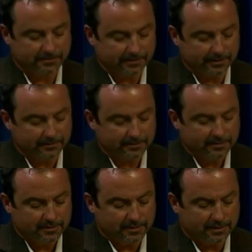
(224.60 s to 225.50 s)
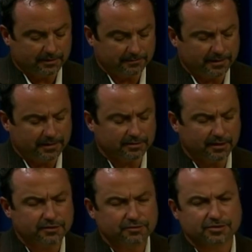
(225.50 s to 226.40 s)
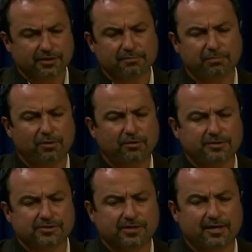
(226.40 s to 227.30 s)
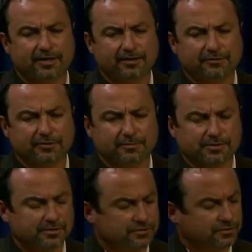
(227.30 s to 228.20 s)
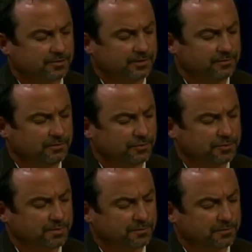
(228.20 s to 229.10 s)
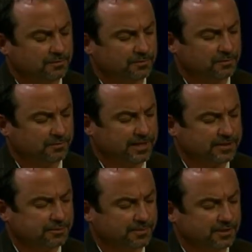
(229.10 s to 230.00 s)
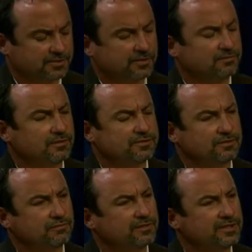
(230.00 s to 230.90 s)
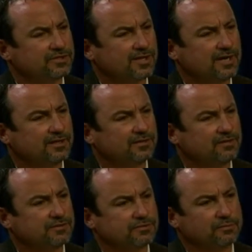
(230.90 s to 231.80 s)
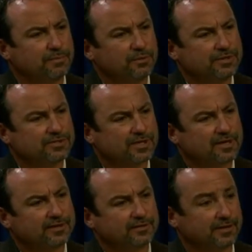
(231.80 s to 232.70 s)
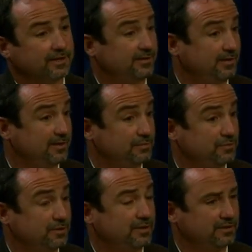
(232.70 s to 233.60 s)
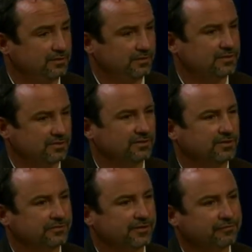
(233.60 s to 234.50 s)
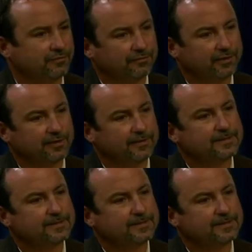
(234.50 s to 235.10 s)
Okay. And you say ball and socket in terms of this joint. I mean, most people will ask me, is there really a socket there? Is there a bony socket like in the hip joint? It's a little different, right?